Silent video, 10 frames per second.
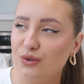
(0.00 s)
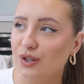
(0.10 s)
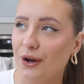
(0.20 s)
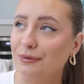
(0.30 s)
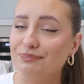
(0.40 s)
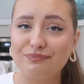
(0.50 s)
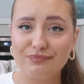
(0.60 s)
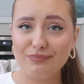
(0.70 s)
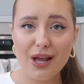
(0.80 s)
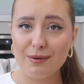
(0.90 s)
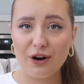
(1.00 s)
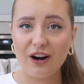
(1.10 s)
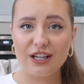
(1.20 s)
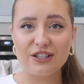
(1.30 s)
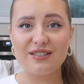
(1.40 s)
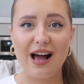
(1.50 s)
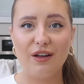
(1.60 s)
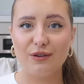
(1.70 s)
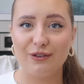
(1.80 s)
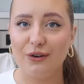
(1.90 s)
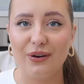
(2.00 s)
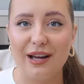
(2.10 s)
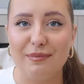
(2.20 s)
So I'm currently just sat on the floor